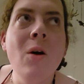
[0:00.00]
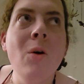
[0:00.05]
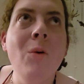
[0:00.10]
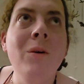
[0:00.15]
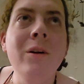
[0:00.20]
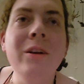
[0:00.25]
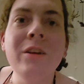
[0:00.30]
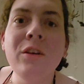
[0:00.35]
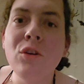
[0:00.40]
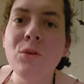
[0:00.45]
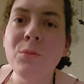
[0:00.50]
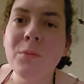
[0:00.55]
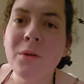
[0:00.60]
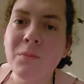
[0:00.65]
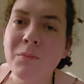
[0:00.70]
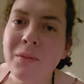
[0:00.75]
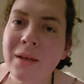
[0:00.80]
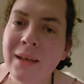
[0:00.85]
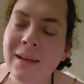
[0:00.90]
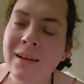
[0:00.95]
We're
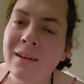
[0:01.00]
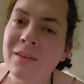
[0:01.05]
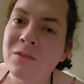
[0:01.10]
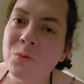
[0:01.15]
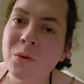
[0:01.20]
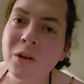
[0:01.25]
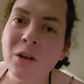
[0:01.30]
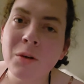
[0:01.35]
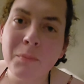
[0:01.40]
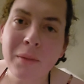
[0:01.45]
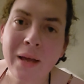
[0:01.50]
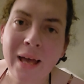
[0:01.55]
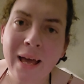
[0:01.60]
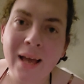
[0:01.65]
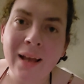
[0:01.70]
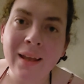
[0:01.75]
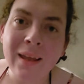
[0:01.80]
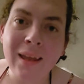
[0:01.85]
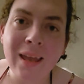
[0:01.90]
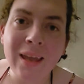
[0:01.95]
human beings. We are
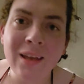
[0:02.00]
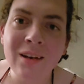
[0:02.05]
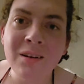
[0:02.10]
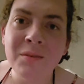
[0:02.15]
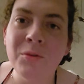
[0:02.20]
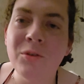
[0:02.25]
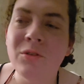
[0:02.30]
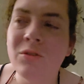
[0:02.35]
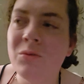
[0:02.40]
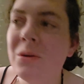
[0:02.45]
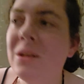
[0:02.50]
pack animals.